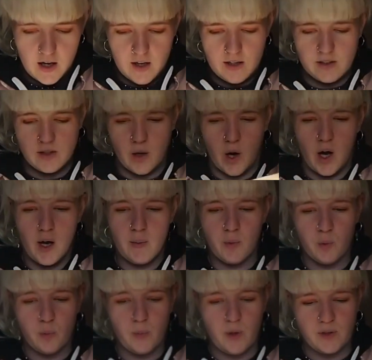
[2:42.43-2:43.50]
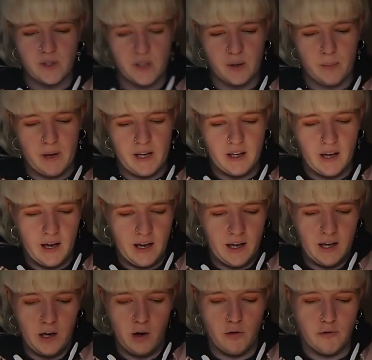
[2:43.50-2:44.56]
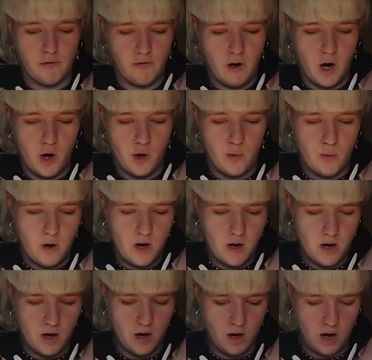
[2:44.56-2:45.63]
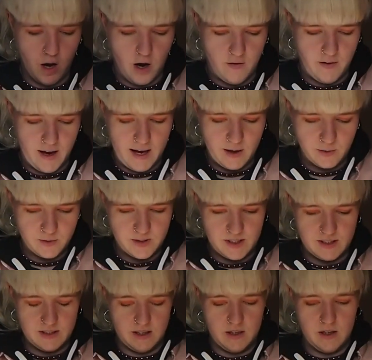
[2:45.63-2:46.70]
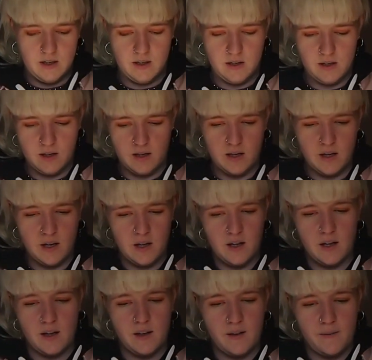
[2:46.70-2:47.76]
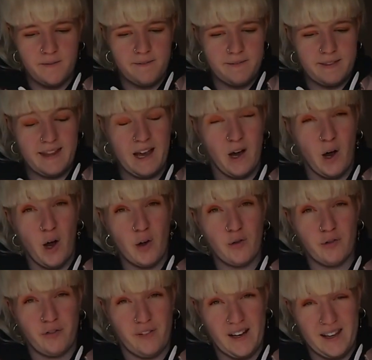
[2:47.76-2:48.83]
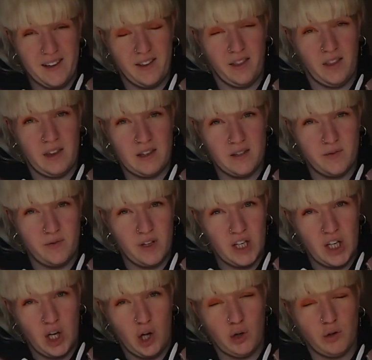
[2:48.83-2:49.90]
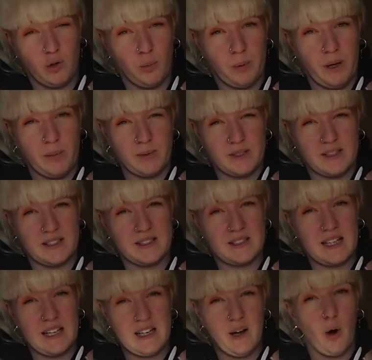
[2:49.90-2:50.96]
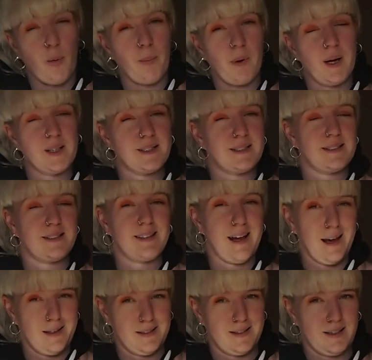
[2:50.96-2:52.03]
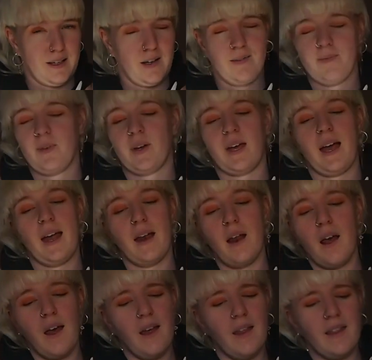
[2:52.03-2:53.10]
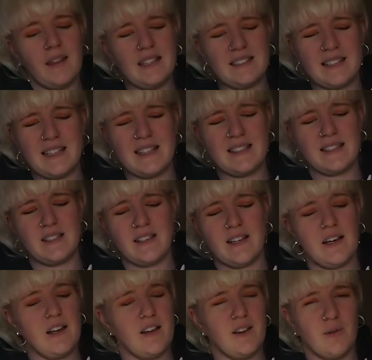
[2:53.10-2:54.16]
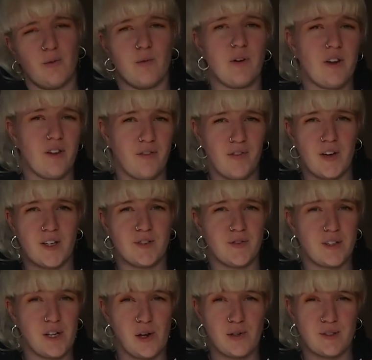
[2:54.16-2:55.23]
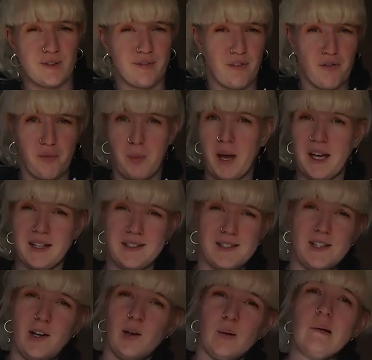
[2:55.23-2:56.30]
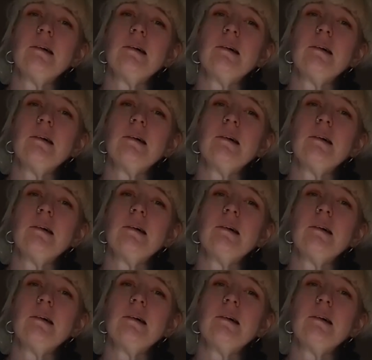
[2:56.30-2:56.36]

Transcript: So I'm almost going to make a row of houses. Now hopefully this video you'll be able to see on my desk. Again, this is one of the first videos I've ever made, so